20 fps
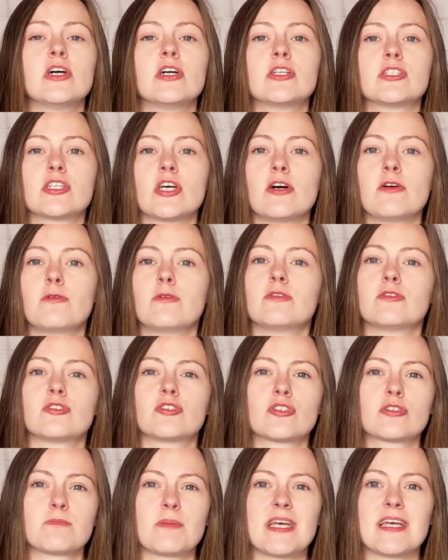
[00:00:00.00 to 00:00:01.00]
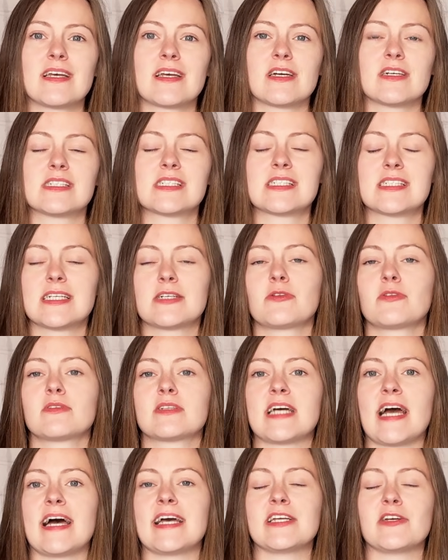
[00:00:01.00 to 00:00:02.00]
So just pick a still
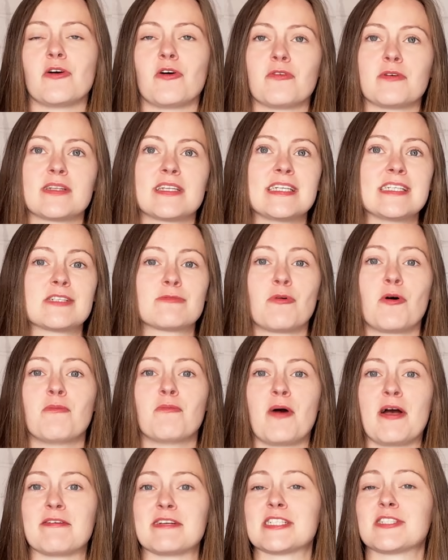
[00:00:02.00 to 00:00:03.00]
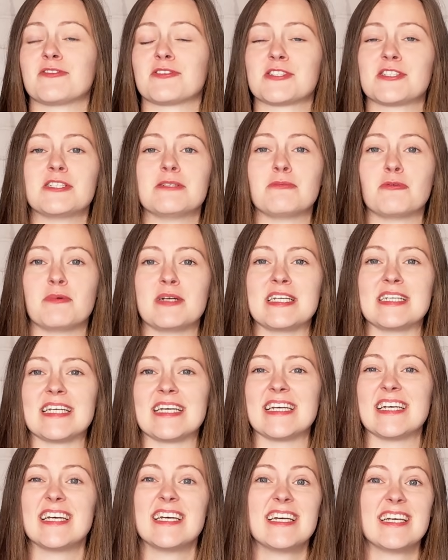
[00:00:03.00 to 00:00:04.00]
day, or at least one where it's not super
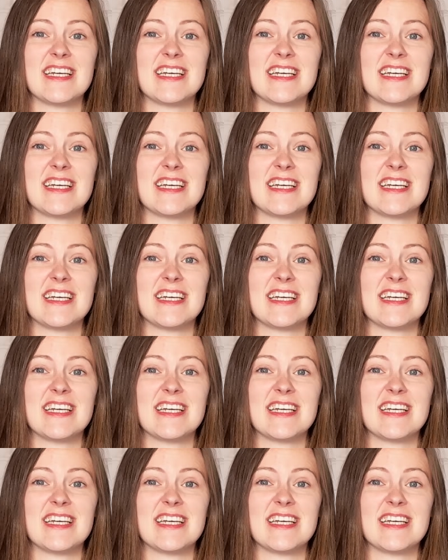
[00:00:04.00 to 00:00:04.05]
windy,